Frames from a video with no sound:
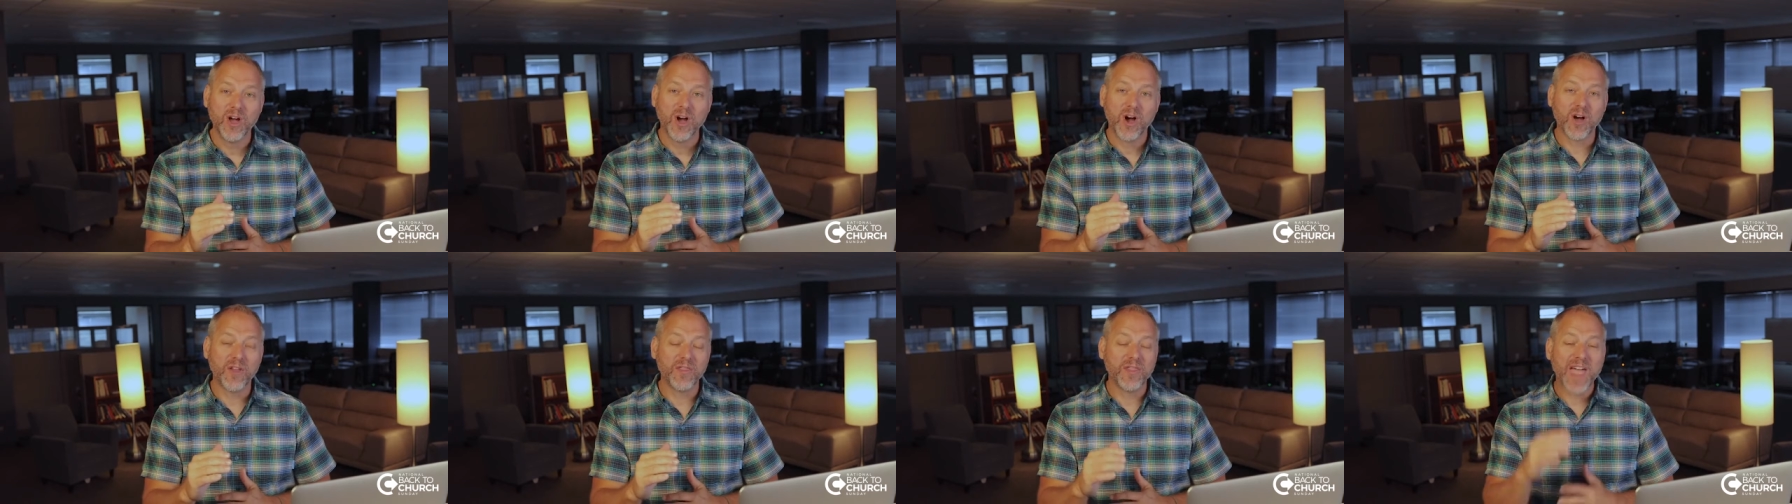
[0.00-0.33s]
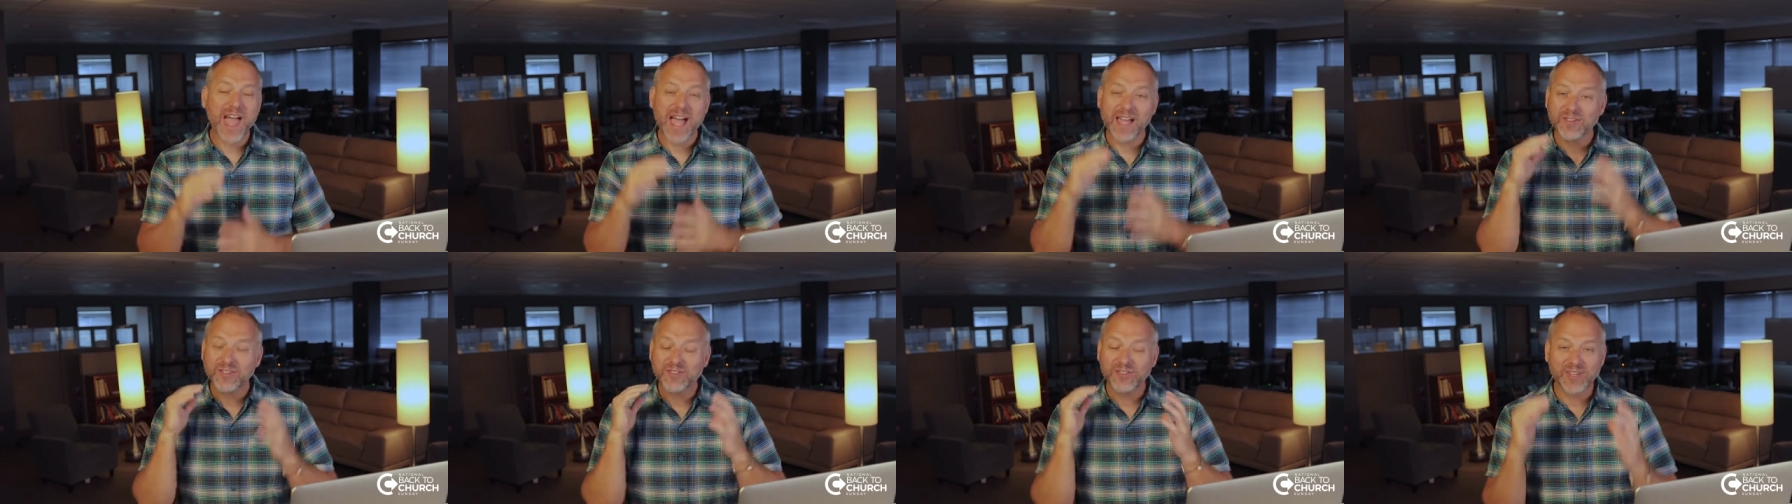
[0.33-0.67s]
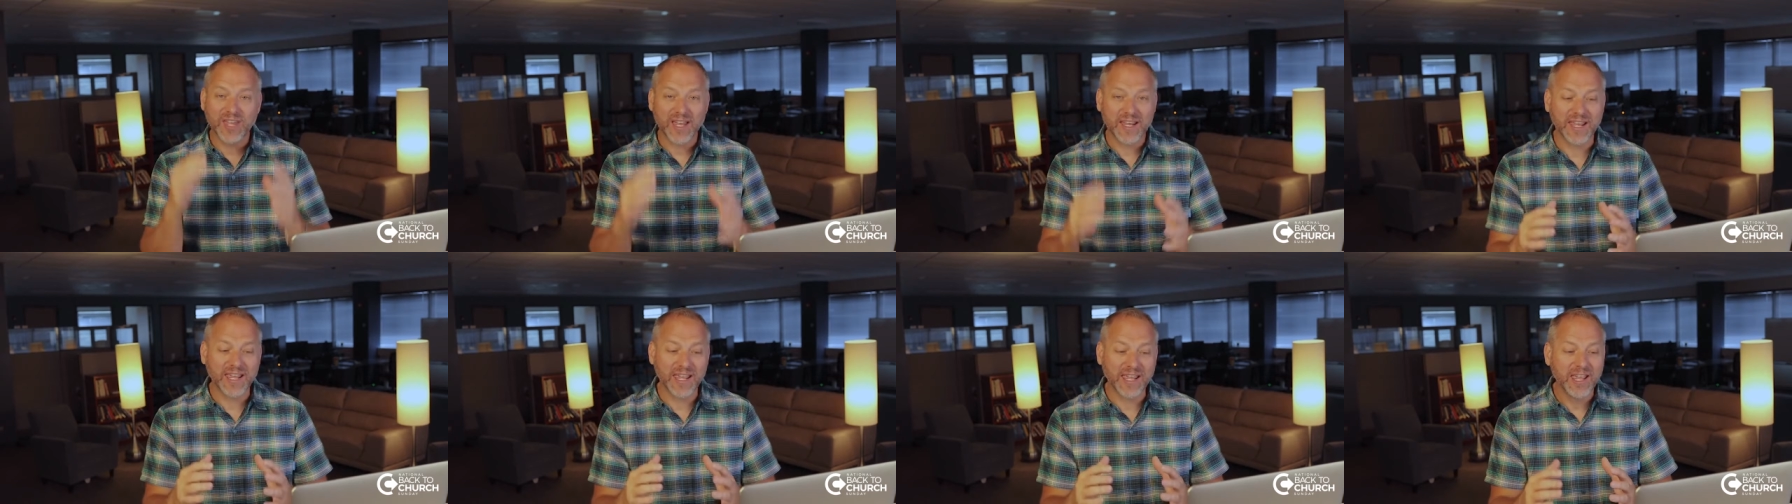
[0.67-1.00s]
on that
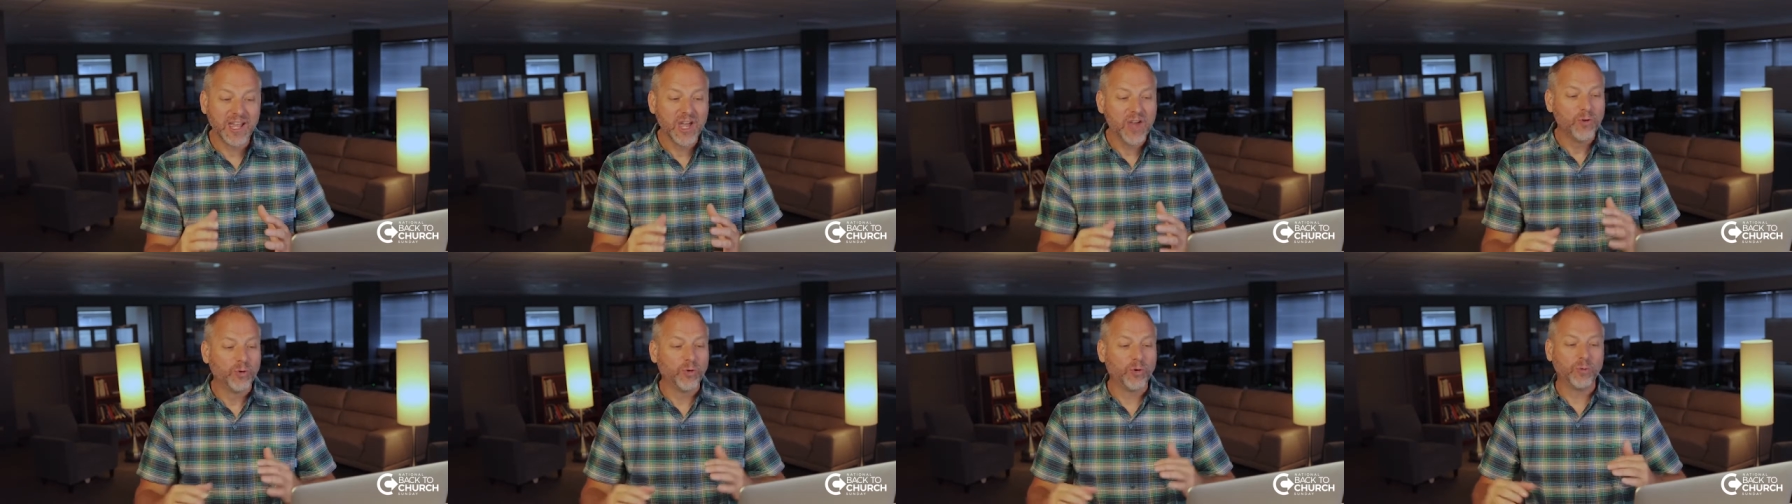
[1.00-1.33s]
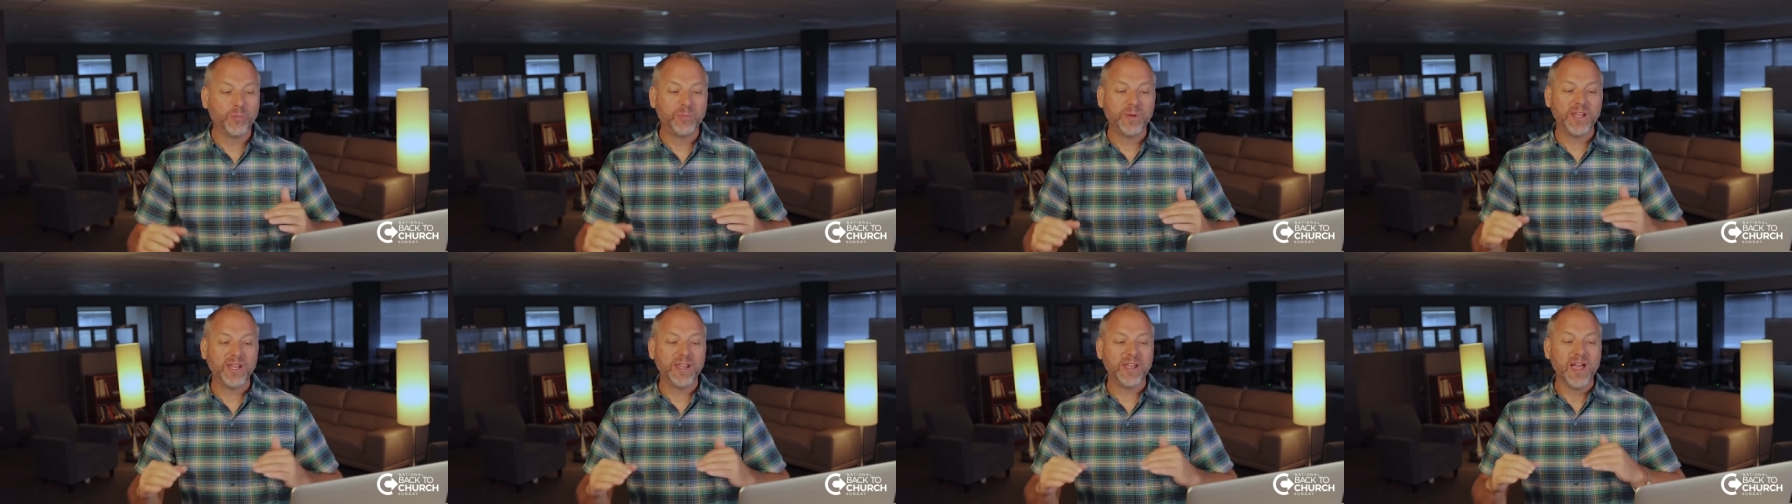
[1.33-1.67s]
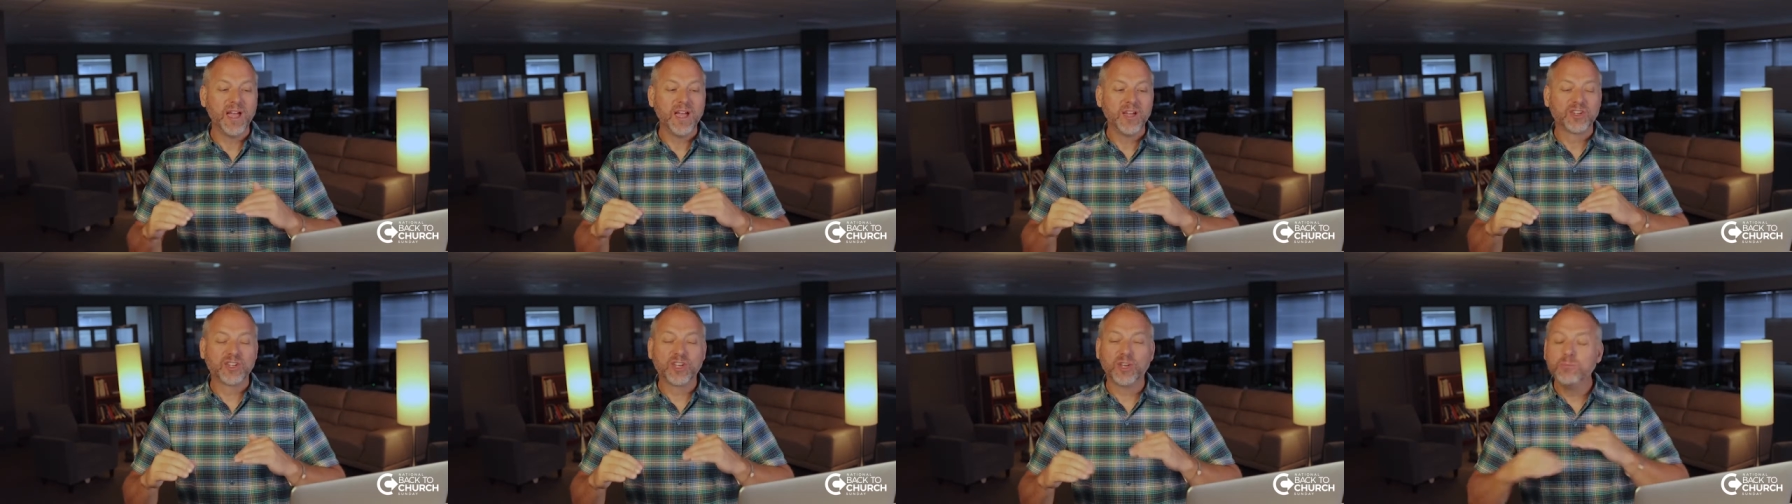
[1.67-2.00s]
Sunday will be
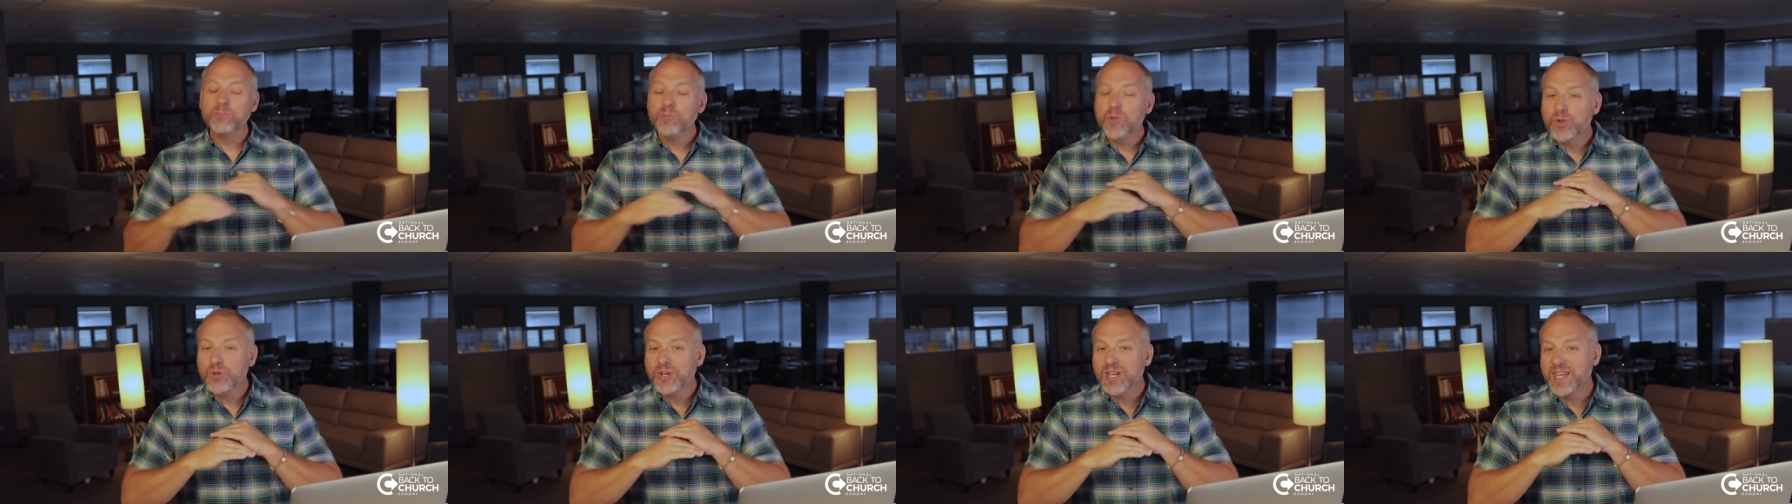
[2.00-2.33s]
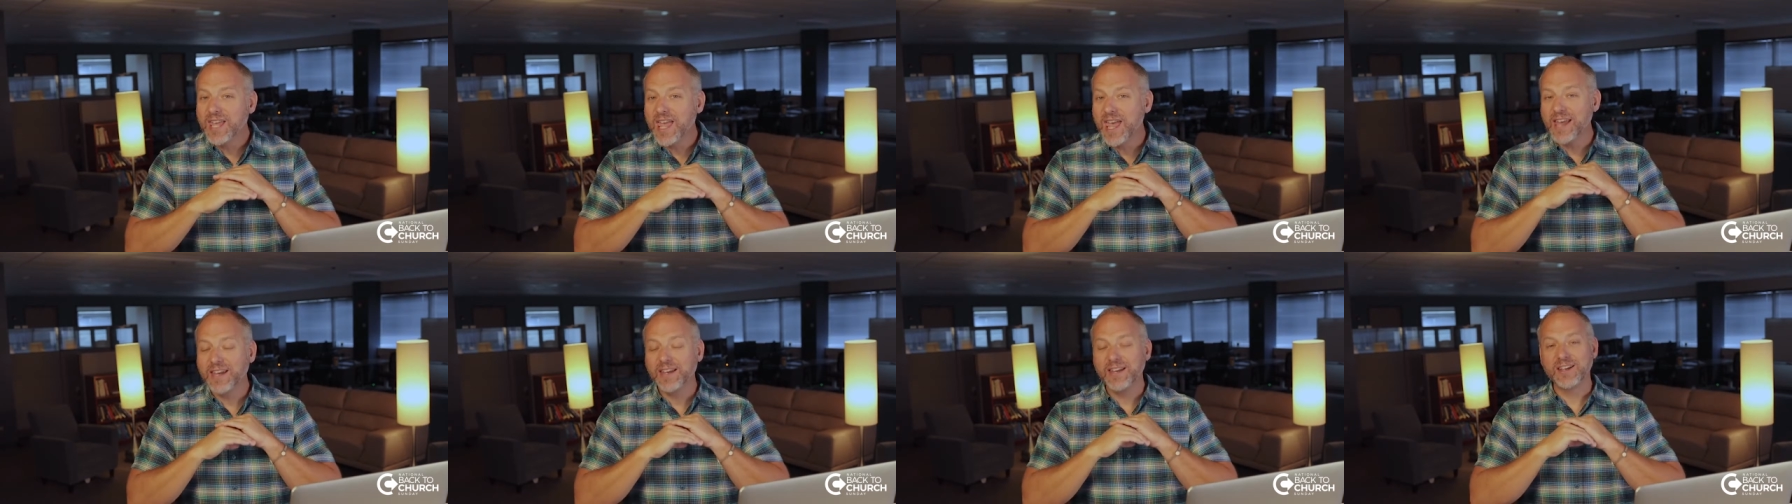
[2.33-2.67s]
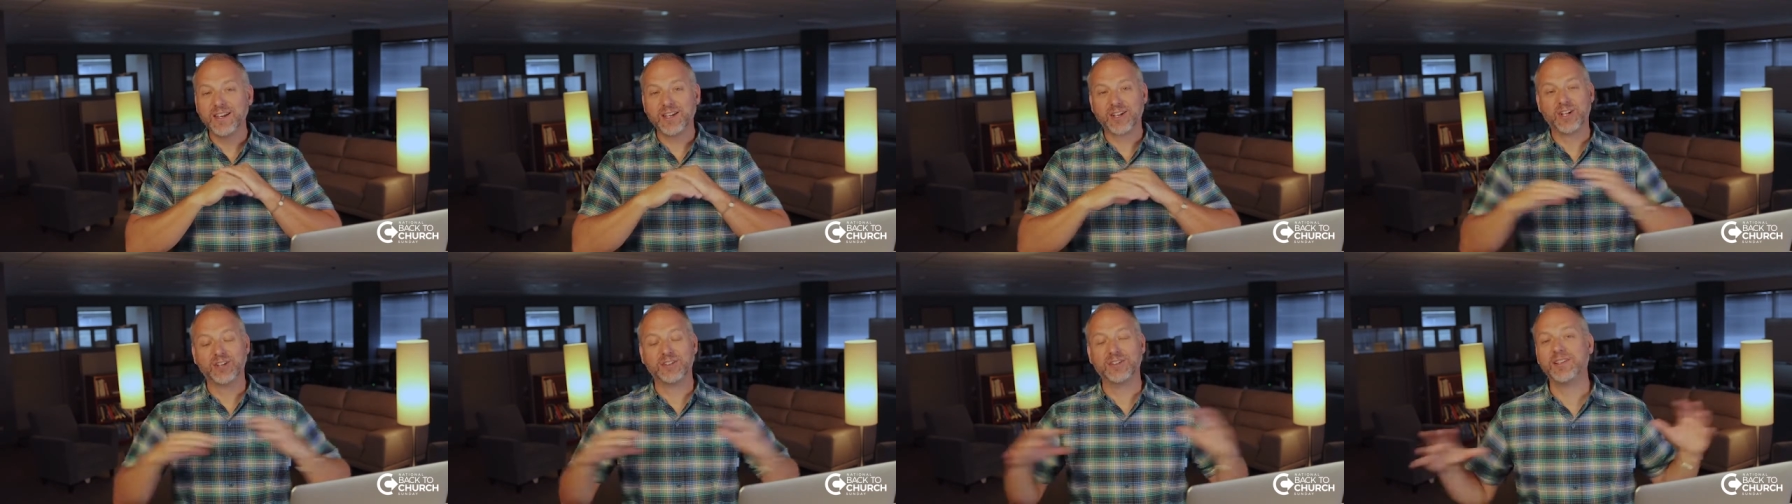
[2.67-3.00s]

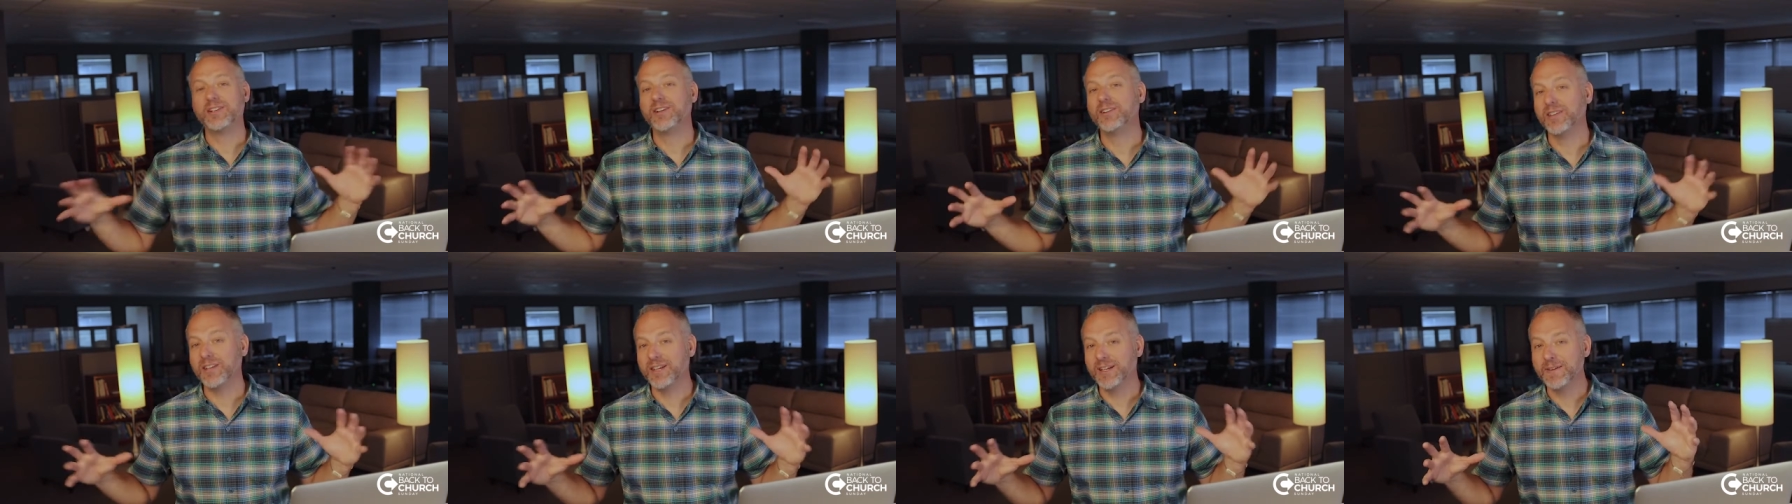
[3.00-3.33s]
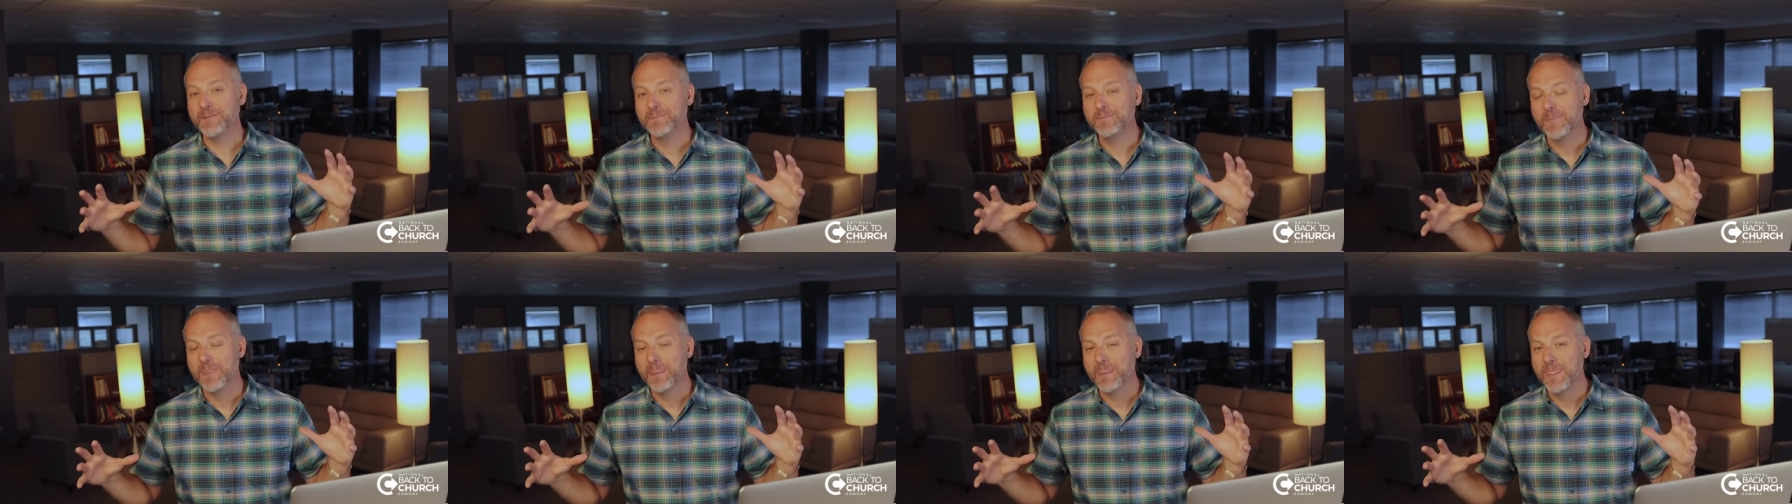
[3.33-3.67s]
communicated clearly.